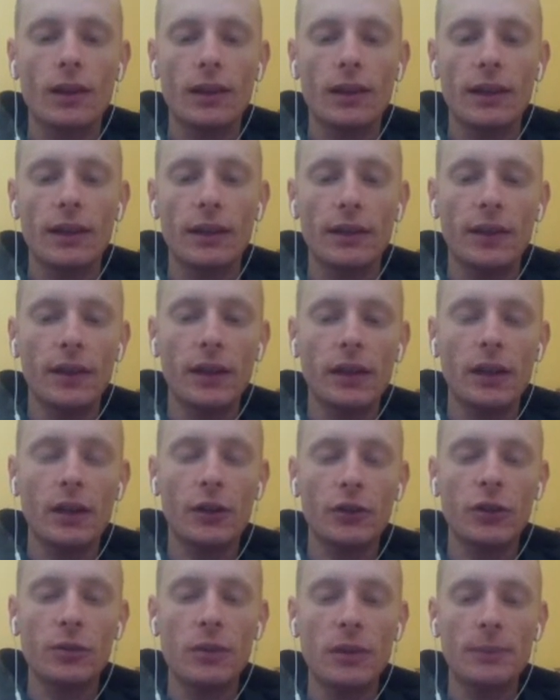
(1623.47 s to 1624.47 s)
And then I
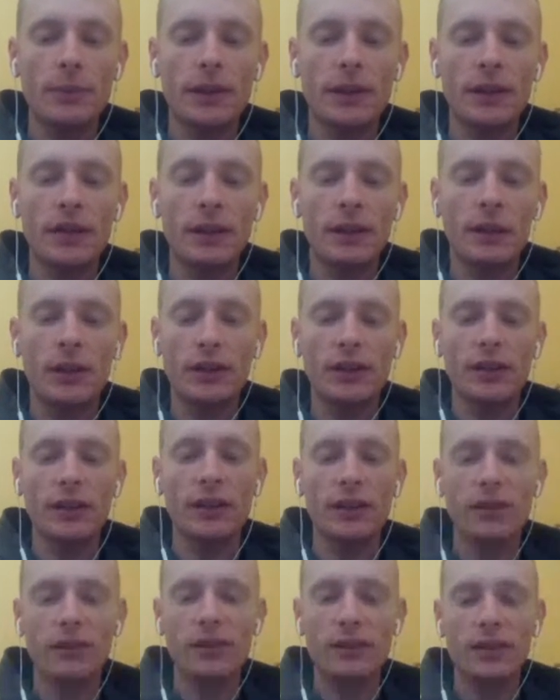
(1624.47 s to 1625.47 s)
also manipulated a lucky
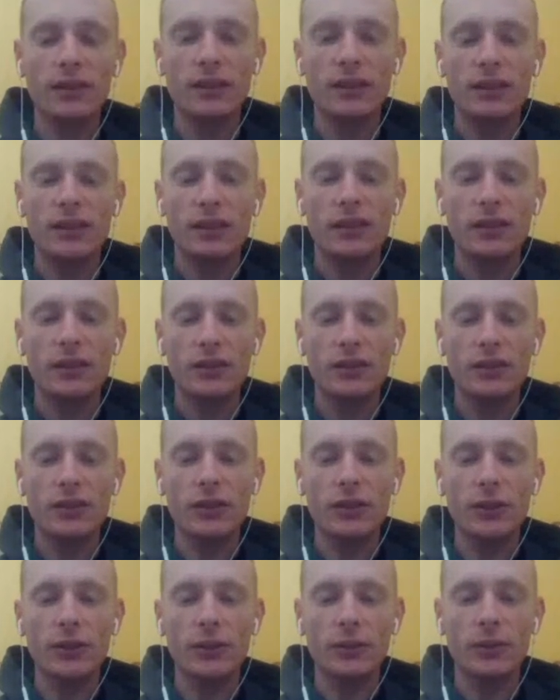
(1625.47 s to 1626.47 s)
hit.
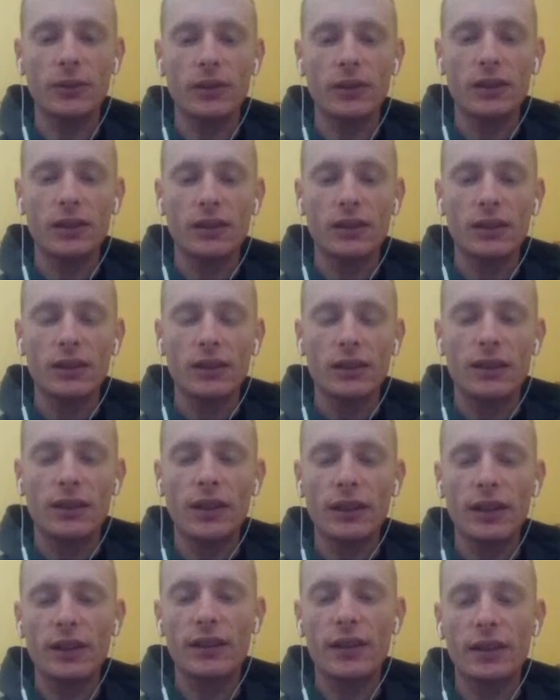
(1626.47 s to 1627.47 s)
So
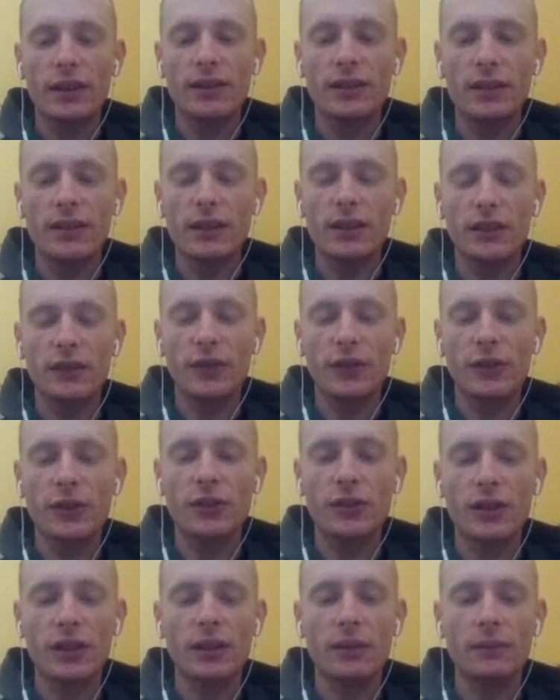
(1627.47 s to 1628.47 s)
lucky hits, that's the
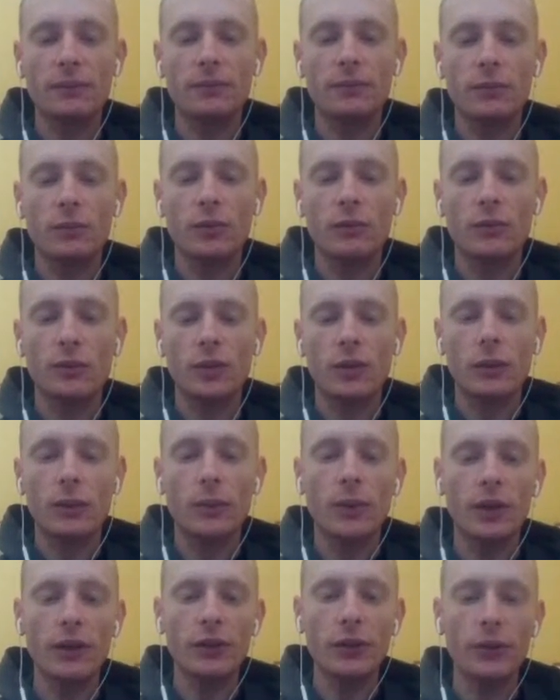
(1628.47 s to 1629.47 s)
first um,
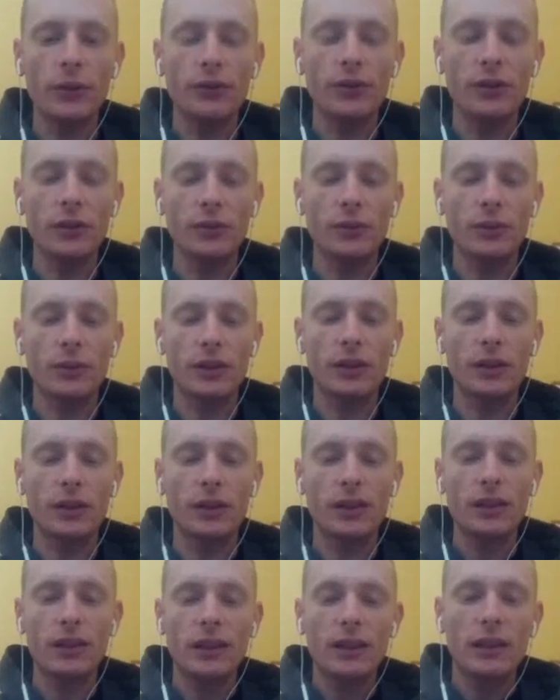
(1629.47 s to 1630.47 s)
one used in this run.
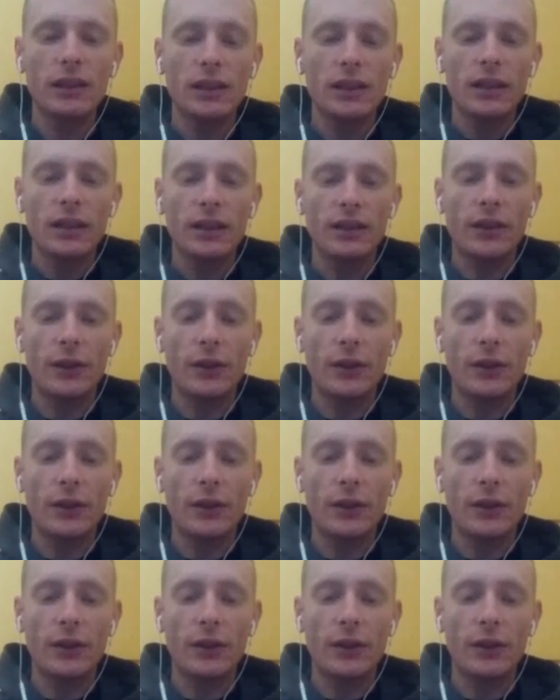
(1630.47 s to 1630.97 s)
They